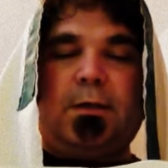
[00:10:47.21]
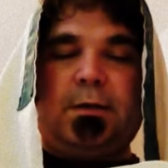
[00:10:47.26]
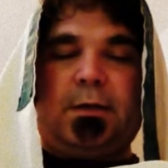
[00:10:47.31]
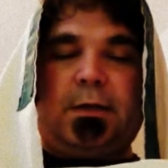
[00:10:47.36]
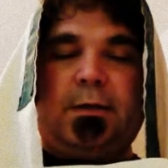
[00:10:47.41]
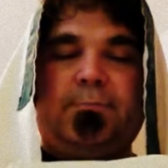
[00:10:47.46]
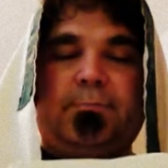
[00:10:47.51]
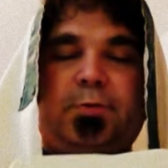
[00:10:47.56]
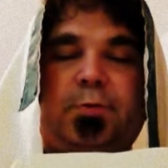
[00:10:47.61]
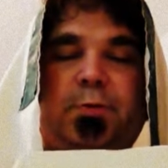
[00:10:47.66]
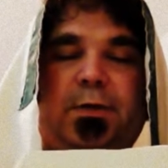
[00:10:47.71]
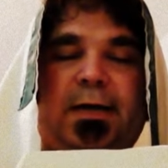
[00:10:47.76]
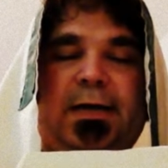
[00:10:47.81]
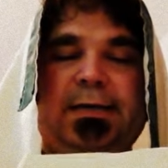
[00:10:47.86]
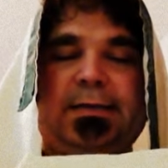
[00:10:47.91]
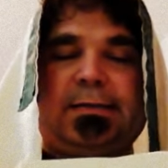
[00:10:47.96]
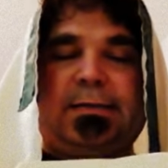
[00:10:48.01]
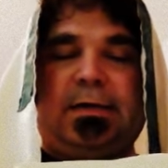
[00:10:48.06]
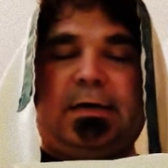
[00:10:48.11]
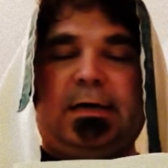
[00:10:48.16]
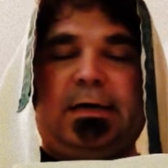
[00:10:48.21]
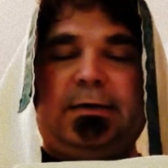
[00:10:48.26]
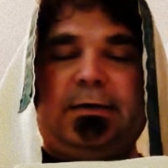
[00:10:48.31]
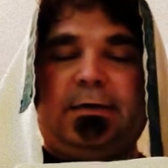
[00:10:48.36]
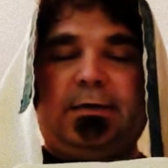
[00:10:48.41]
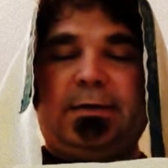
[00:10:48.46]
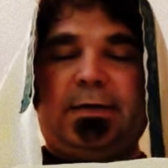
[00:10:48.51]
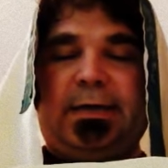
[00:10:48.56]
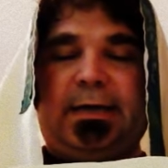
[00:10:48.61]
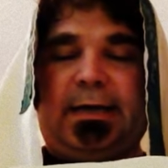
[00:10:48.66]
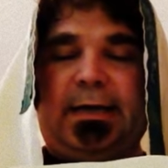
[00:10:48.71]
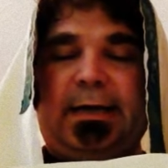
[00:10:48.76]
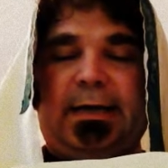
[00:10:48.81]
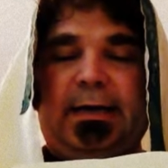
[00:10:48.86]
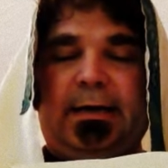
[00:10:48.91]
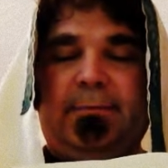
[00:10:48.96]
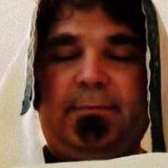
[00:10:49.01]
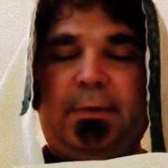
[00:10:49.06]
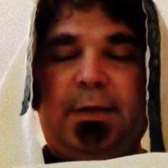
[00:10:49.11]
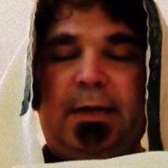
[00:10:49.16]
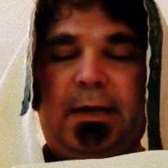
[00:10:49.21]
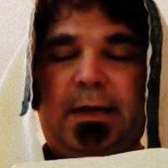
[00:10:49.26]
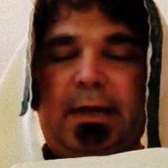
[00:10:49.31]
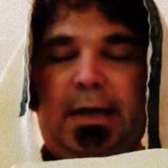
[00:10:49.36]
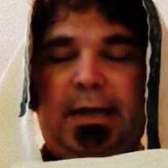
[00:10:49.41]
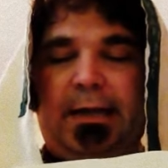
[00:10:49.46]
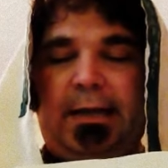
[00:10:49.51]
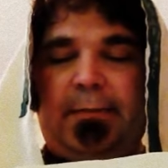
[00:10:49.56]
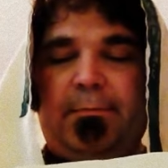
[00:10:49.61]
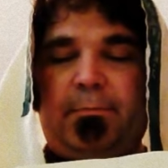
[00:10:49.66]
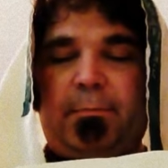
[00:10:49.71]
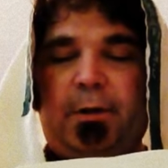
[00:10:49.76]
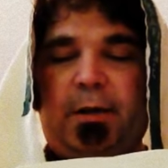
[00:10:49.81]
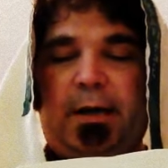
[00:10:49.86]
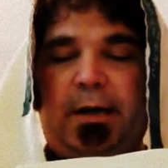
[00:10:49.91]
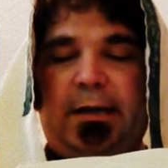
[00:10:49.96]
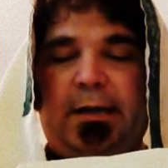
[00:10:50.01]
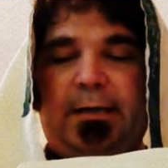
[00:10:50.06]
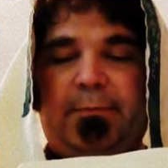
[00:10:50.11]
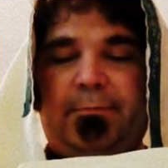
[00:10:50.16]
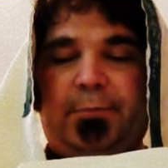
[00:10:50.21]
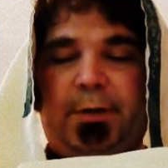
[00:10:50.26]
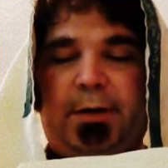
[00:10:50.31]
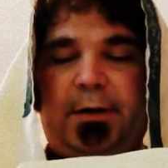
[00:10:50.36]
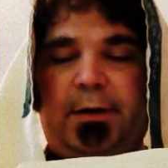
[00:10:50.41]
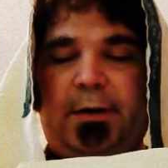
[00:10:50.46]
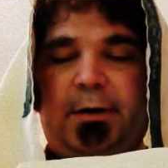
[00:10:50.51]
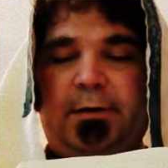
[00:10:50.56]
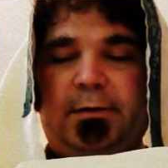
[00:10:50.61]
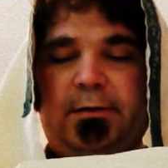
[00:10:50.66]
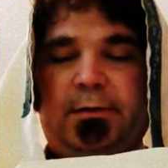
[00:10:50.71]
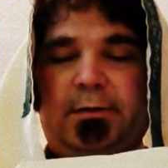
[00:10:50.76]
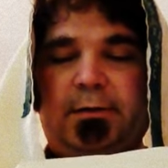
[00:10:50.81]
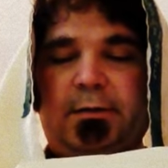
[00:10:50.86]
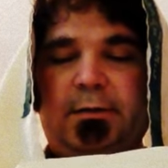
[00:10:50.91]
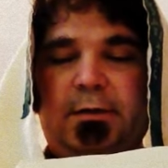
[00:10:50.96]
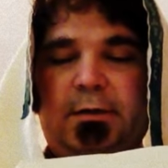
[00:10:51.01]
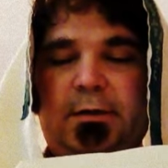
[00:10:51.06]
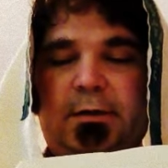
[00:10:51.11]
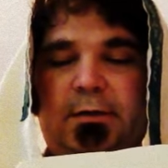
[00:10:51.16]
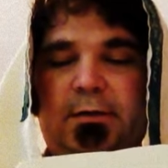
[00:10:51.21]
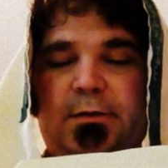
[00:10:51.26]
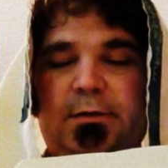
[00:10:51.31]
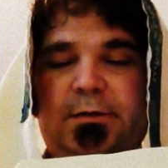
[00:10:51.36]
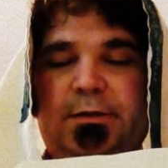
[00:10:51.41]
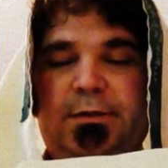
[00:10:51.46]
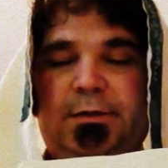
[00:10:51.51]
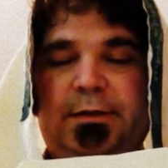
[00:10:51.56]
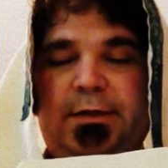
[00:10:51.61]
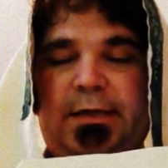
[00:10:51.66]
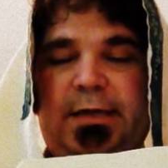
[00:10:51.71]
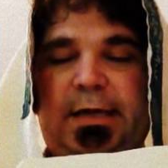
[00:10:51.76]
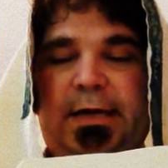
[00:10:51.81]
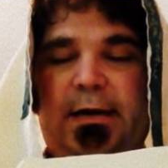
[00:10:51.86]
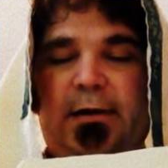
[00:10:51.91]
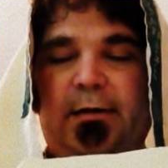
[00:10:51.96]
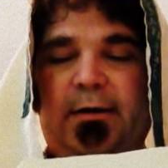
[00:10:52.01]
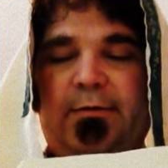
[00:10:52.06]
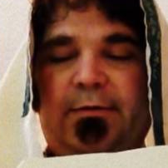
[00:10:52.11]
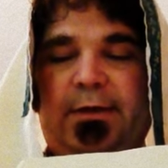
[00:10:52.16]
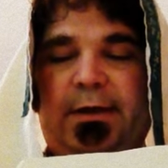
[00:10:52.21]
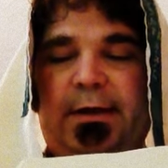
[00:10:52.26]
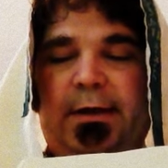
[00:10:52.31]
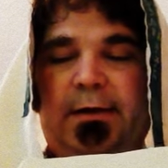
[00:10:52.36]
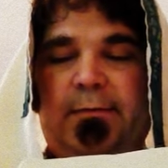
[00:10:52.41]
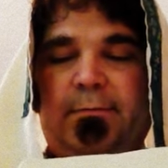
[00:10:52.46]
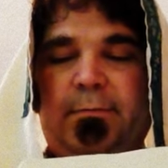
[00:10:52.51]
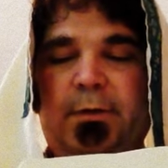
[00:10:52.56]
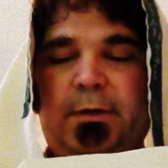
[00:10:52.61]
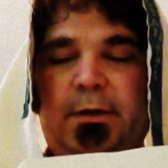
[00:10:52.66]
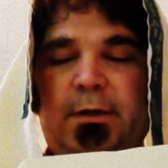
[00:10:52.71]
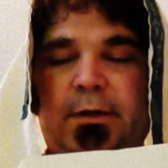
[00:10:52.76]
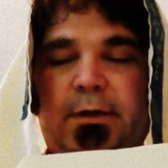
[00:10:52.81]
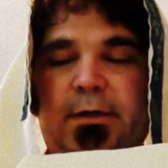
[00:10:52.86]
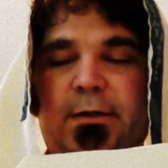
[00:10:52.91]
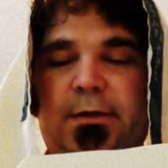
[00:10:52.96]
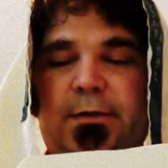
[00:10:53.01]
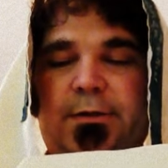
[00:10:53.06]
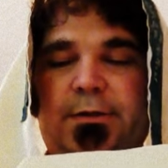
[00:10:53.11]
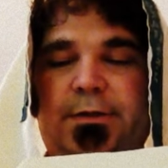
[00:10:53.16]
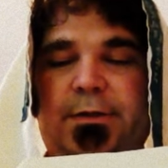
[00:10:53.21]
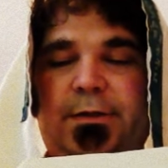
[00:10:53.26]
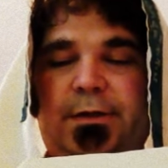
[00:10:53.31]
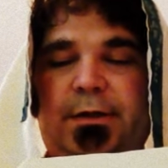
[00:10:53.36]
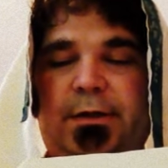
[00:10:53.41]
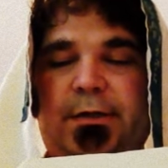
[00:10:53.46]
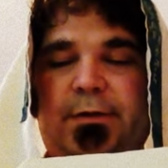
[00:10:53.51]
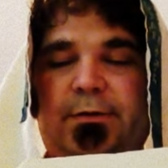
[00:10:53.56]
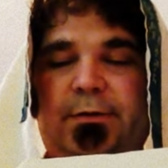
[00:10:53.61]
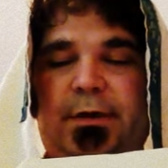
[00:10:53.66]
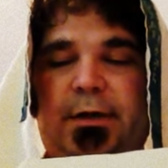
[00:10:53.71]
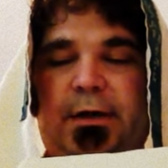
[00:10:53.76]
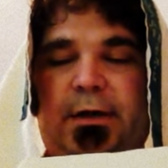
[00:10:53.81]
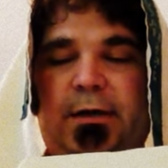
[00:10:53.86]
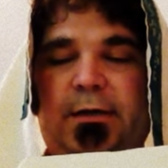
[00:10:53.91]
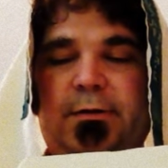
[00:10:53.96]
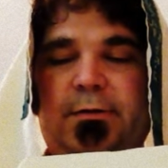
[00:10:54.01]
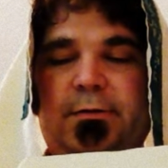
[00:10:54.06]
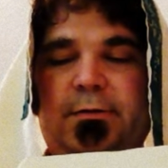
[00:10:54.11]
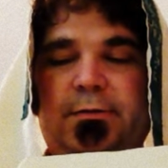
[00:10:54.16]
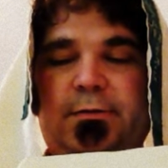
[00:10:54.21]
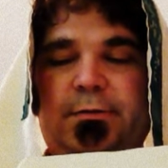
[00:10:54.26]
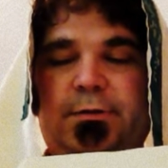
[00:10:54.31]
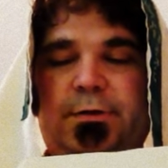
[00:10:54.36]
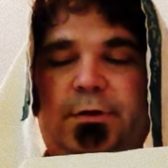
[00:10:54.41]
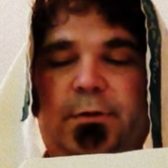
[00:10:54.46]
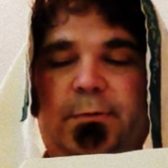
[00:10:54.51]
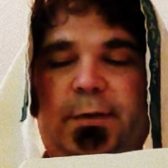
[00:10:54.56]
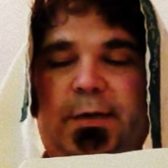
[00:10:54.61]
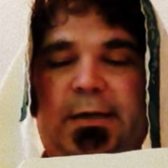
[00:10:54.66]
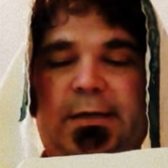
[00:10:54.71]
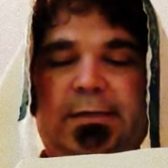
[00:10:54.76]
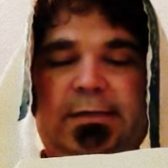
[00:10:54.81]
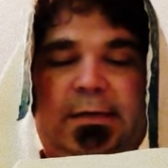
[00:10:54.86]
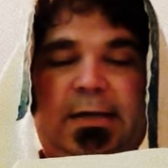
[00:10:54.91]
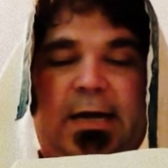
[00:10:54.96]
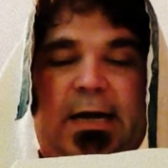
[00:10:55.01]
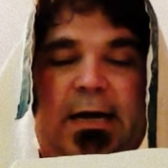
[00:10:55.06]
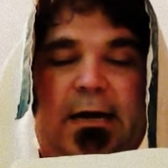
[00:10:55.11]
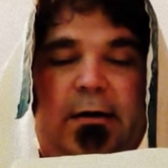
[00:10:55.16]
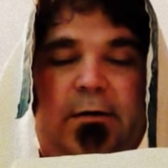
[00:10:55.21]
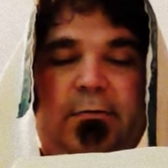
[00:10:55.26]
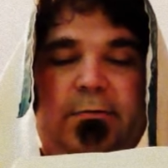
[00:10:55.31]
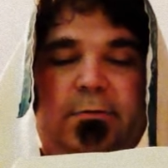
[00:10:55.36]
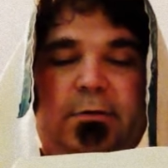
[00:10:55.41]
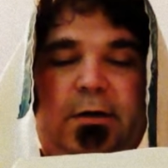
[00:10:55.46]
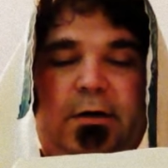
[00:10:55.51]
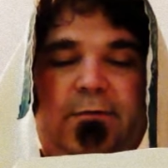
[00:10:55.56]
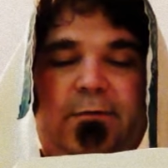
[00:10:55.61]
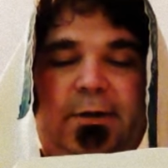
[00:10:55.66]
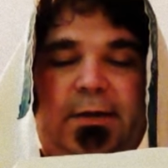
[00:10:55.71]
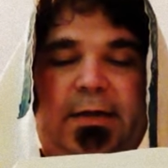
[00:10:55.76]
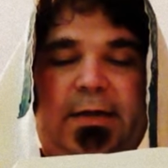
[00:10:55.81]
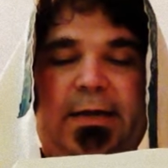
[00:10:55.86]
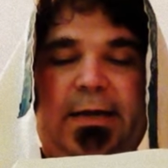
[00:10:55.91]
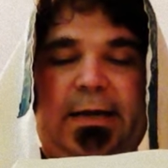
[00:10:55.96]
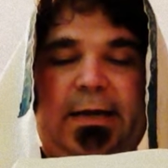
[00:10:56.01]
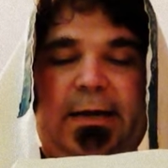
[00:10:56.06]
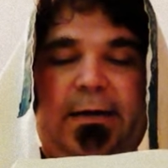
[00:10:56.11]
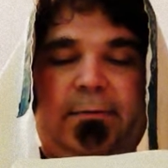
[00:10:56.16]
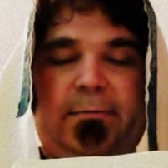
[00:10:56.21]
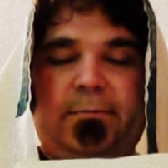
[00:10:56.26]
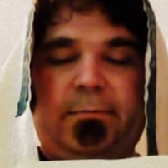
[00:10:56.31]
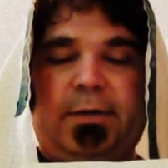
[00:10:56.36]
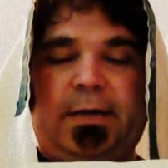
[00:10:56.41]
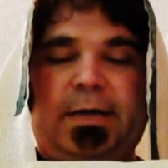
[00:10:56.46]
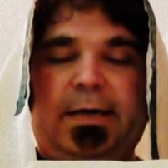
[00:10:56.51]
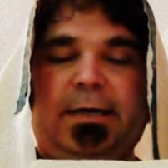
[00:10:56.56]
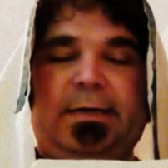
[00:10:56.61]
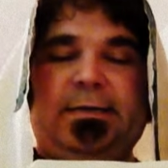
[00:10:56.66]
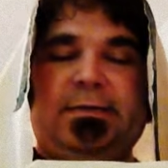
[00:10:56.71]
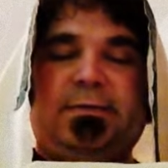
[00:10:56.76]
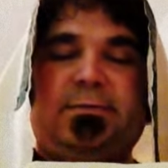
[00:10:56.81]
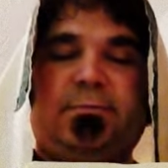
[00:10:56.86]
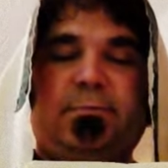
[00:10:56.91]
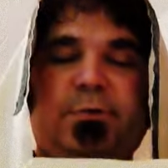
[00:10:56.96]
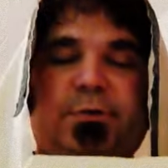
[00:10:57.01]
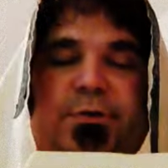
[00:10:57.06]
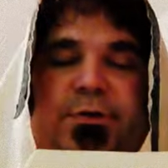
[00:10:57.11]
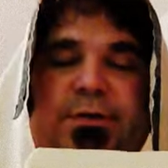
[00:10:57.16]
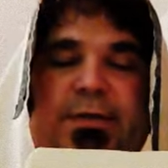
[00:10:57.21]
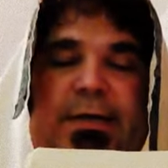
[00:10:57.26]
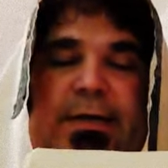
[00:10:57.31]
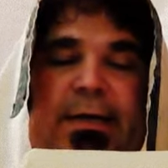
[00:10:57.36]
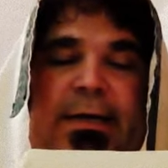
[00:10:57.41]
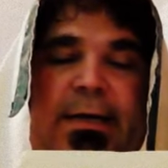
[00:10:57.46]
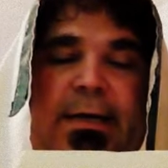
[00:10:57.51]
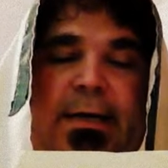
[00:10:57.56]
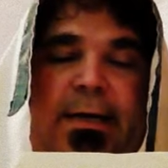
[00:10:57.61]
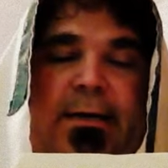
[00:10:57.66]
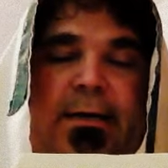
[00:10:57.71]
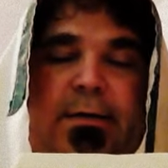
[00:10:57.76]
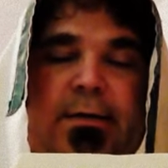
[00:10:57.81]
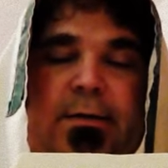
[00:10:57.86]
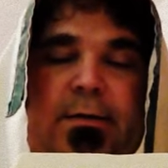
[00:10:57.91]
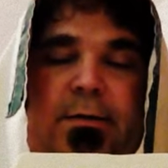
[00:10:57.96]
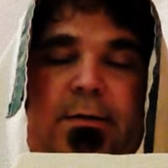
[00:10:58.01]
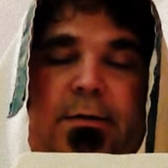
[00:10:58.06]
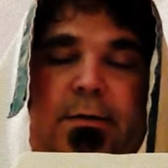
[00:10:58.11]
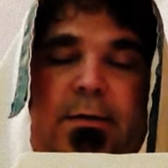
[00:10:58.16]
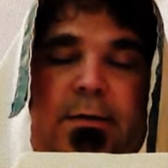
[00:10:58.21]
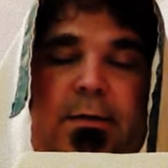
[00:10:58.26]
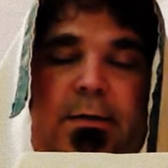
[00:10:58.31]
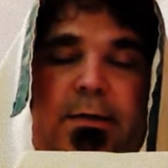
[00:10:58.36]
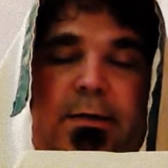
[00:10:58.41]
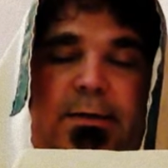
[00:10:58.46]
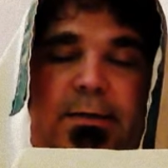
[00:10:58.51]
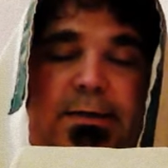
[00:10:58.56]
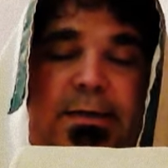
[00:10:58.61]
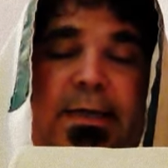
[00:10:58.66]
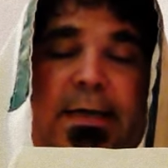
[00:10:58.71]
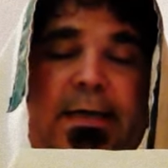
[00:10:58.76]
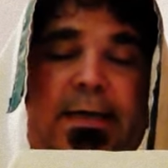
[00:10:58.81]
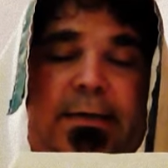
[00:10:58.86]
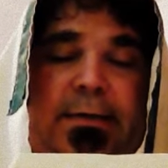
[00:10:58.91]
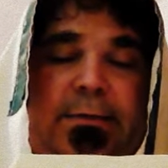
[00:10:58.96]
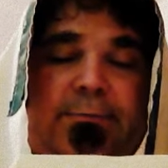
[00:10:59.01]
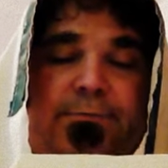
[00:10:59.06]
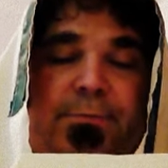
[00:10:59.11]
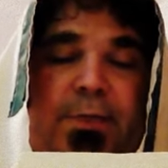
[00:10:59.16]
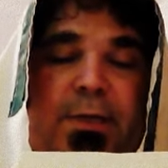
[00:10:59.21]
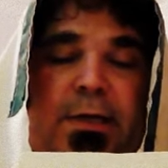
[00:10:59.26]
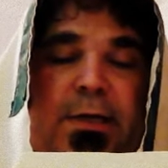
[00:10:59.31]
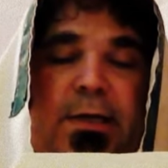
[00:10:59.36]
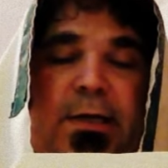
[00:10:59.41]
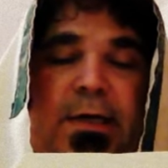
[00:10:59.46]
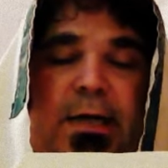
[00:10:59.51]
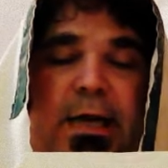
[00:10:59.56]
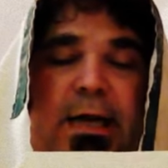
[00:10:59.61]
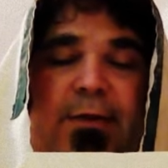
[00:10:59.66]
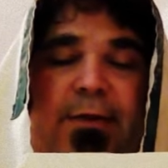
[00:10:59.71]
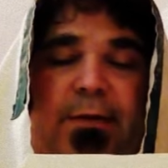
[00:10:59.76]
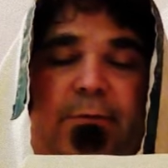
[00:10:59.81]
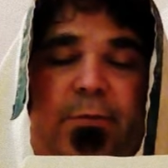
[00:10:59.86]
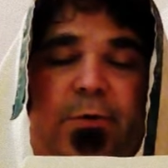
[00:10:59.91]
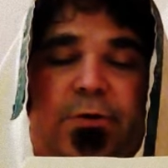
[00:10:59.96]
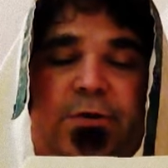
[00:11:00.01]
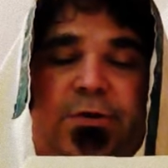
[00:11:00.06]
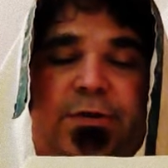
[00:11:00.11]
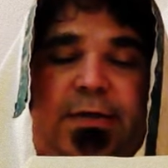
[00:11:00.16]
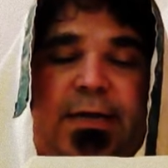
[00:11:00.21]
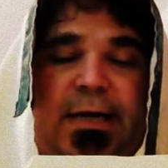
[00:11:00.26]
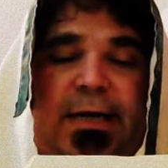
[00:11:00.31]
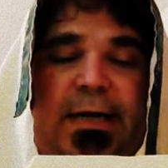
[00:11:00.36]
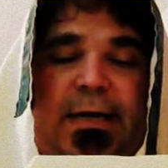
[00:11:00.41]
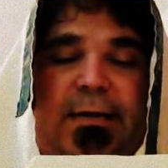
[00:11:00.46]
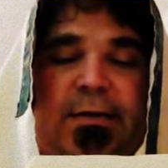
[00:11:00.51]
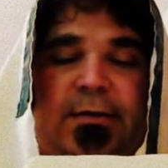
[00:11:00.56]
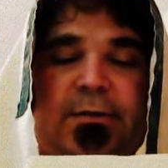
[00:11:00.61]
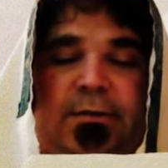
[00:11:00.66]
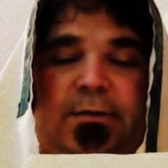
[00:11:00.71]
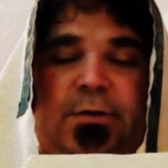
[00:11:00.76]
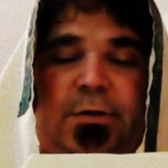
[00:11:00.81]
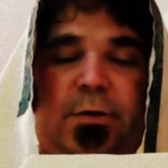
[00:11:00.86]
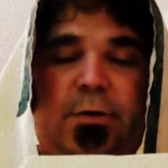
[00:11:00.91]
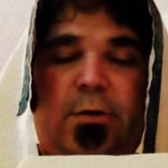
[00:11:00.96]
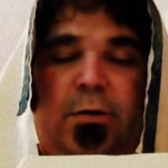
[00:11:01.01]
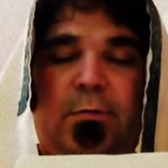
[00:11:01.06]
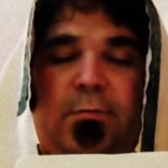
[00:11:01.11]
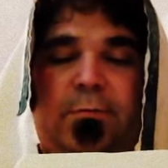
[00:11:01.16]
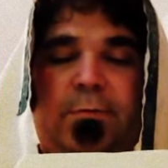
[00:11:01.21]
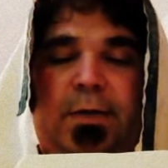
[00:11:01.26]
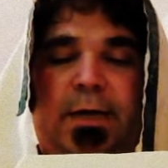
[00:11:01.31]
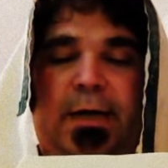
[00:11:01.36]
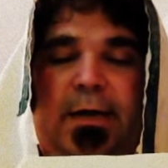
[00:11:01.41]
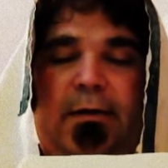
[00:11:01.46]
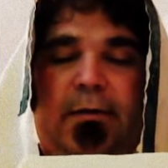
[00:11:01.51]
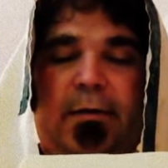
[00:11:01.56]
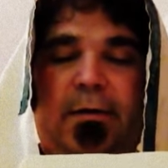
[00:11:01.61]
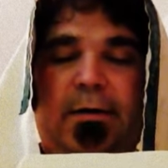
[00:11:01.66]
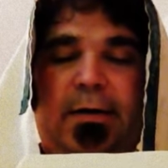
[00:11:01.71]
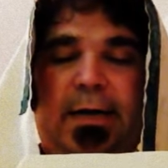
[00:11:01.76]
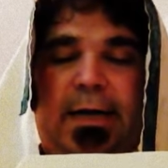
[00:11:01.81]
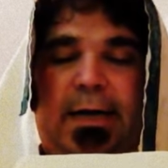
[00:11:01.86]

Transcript: the place under the camp, and appeared to the carry them to the their tunics out of the camp, as Moshe said. And then Moshe told Aaron